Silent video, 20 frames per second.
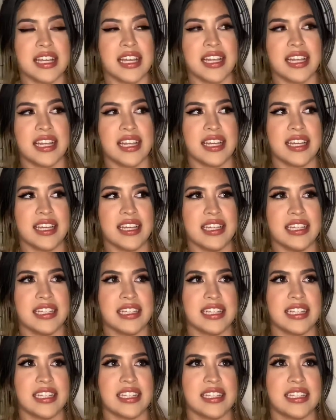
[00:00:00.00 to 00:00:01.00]

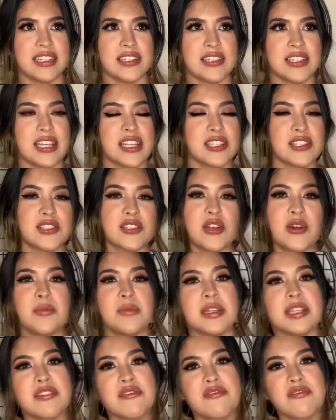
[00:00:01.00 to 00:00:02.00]
and there's like so
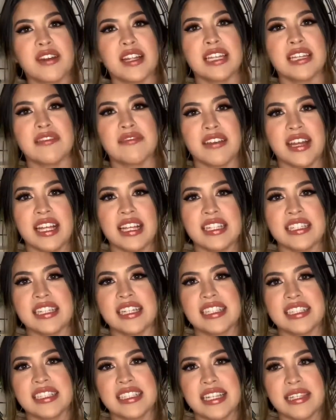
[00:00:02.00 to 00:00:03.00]
many funny
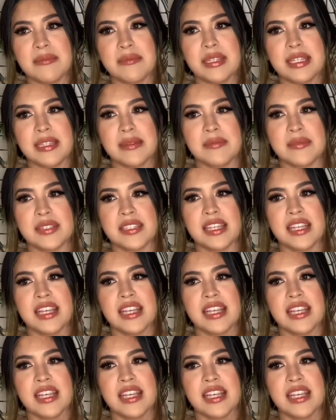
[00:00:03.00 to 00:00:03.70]
Valentine's Day memes,